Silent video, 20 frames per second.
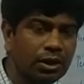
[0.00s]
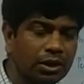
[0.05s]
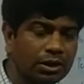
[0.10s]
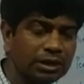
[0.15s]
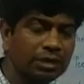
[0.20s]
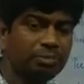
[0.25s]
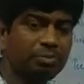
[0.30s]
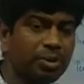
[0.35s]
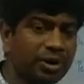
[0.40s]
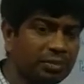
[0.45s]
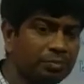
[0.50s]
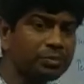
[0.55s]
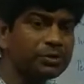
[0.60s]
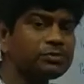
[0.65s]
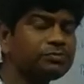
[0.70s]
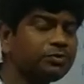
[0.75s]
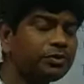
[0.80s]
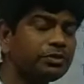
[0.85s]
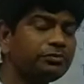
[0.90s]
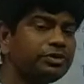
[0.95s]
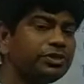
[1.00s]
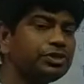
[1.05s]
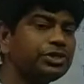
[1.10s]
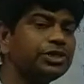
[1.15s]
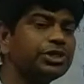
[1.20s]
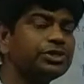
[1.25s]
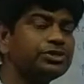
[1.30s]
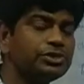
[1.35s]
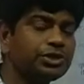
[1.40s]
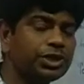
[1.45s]
The purpose for which it
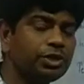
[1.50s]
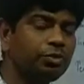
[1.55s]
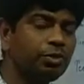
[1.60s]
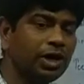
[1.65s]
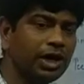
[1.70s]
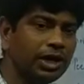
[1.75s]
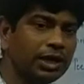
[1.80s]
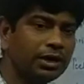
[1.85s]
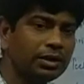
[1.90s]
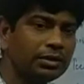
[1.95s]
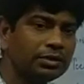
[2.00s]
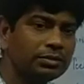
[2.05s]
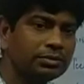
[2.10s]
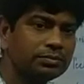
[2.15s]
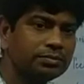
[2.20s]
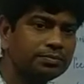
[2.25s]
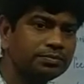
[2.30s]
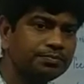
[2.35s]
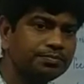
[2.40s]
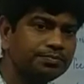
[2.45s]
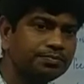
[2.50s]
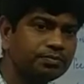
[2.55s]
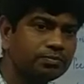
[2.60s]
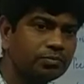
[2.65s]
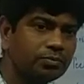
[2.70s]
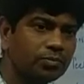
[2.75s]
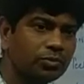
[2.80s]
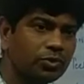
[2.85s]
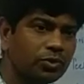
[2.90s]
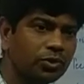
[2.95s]
is required,
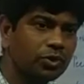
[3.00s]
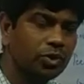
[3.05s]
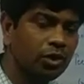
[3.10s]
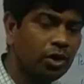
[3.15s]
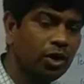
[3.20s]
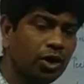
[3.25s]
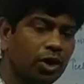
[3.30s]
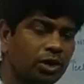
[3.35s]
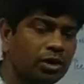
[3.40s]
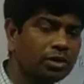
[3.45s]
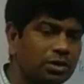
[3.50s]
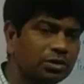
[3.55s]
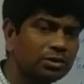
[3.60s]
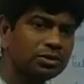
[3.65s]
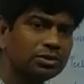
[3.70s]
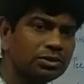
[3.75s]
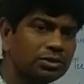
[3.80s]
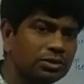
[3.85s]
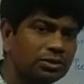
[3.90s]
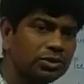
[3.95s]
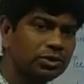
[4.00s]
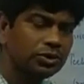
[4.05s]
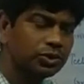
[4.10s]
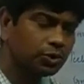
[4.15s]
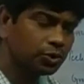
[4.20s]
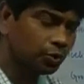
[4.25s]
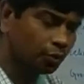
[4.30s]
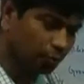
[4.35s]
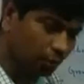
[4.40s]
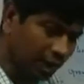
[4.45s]
or
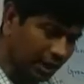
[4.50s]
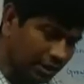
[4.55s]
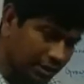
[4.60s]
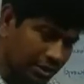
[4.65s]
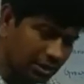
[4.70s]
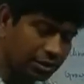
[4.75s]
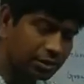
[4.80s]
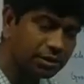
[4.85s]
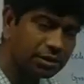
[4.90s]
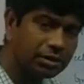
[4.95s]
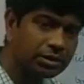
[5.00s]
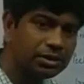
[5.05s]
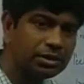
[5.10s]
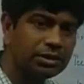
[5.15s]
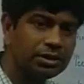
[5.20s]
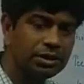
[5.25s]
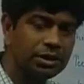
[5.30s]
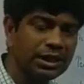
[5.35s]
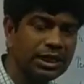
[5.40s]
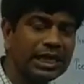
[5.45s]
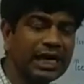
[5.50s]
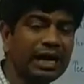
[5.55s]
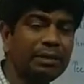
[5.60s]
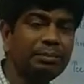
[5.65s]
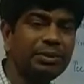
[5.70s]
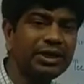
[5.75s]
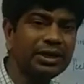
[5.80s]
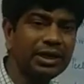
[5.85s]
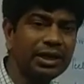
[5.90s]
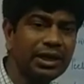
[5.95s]
to what
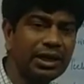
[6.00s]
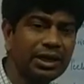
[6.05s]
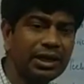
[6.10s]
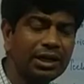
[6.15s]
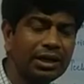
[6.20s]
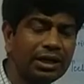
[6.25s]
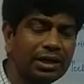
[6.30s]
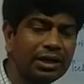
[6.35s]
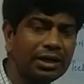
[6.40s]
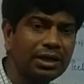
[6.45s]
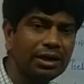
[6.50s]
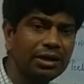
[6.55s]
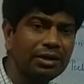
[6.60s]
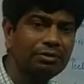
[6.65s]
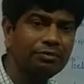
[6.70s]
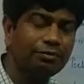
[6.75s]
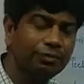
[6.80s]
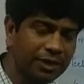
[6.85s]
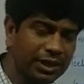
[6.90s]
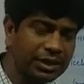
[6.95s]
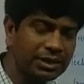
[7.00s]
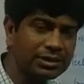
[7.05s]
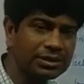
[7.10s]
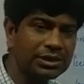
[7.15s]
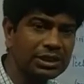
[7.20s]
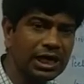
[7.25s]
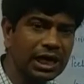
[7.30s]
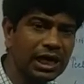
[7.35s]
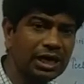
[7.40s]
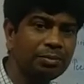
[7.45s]
capital
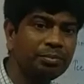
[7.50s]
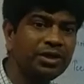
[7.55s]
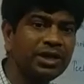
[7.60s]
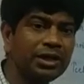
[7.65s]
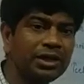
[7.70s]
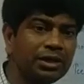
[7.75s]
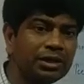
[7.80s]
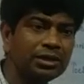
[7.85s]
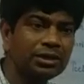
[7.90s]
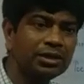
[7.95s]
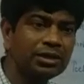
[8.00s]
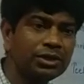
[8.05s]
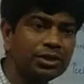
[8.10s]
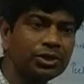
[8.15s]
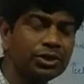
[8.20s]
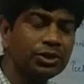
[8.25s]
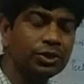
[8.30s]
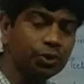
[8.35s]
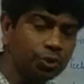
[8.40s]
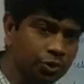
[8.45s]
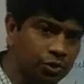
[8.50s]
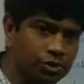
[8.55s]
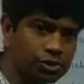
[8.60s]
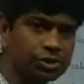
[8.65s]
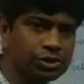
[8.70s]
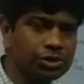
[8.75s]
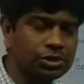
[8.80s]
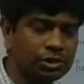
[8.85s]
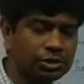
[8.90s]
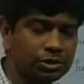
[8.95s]
funds are being
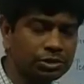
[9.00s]
used.